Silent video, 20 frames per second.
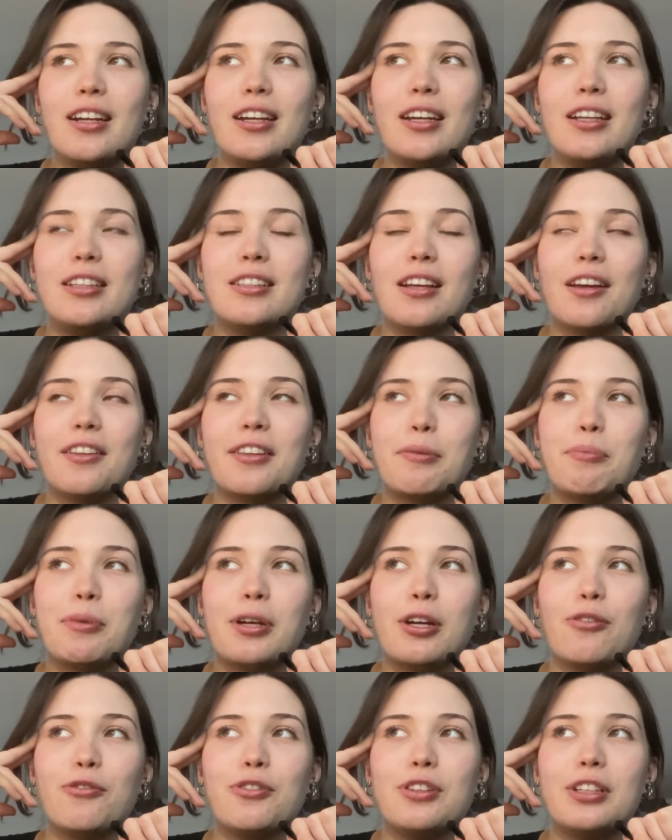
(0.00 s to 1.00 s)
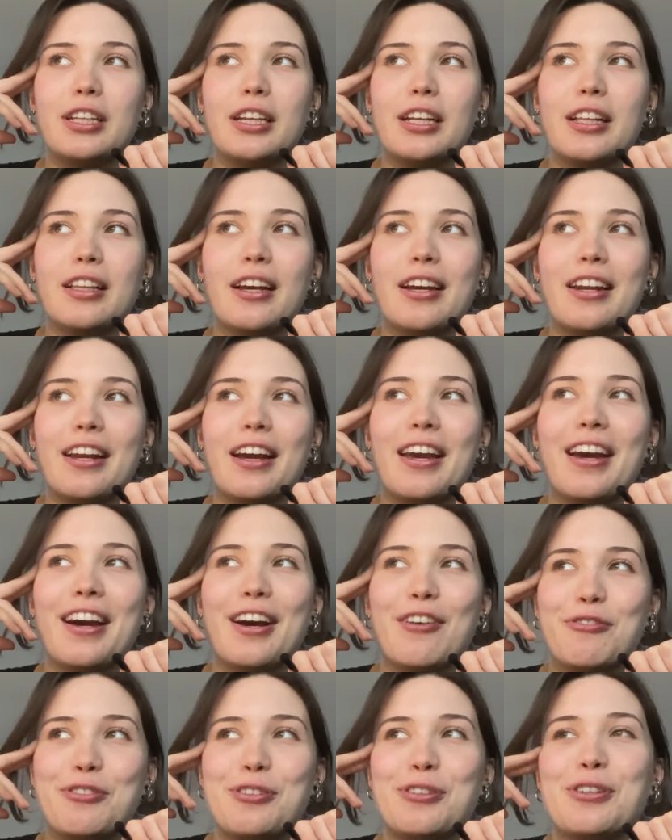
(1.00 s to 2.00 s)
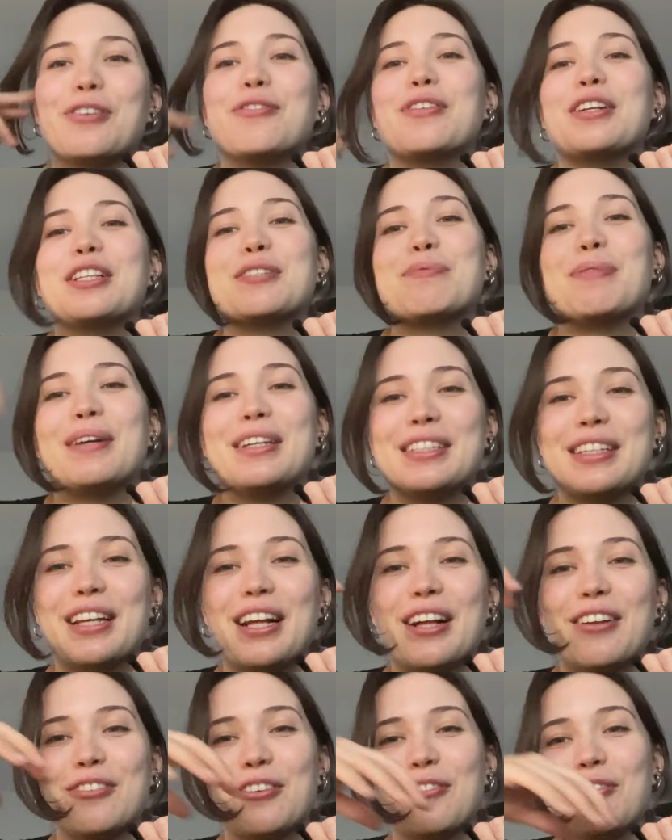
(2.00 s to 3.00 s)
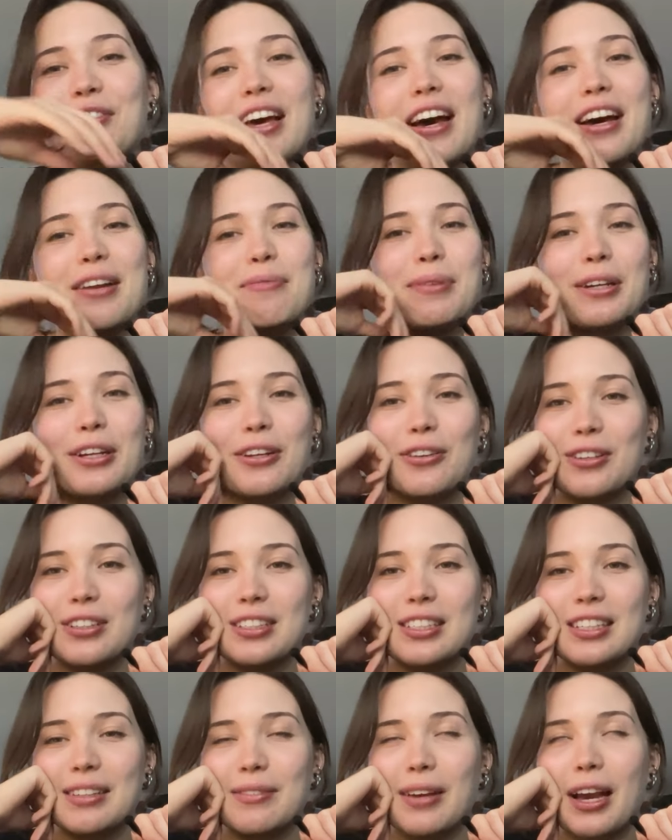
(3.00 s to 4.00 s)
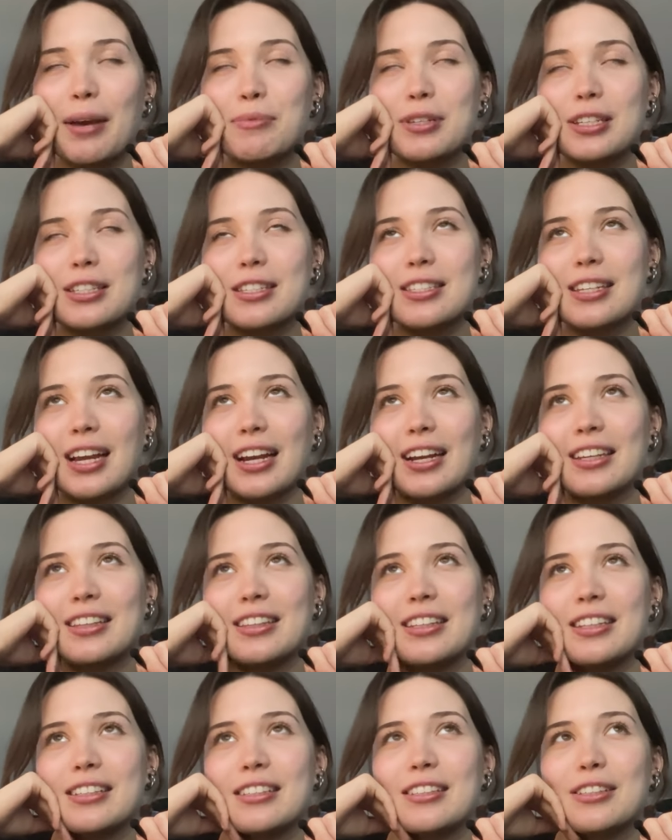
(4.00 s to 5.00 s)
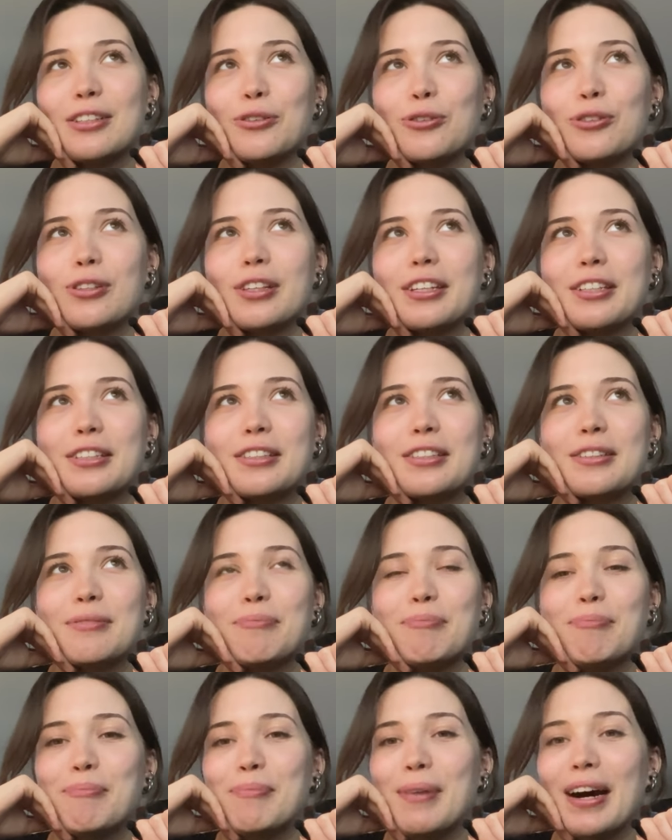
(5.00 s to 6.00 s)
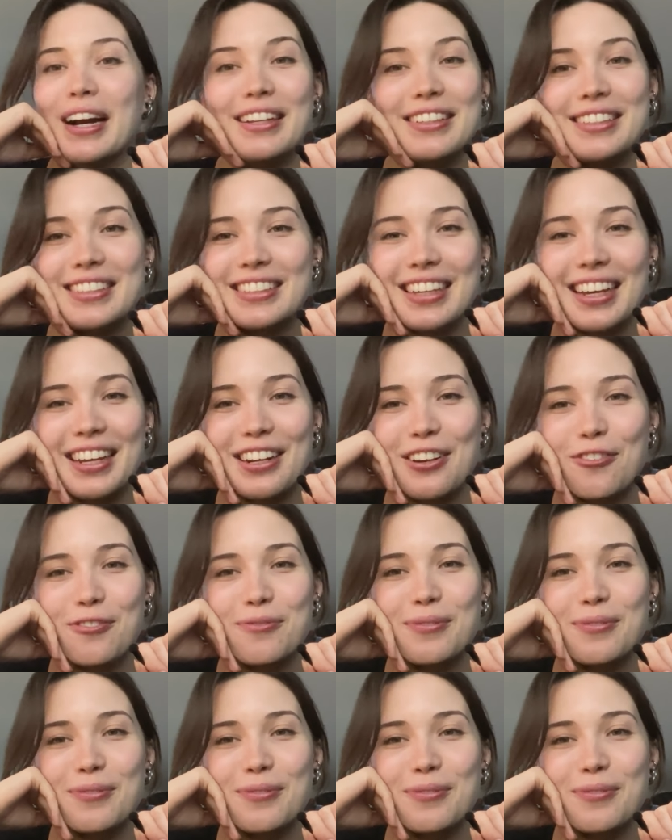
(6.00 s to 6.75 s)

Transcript: It's not that big of a deal, and I have to convince myself of that because I'm just stuck in this useless mindset of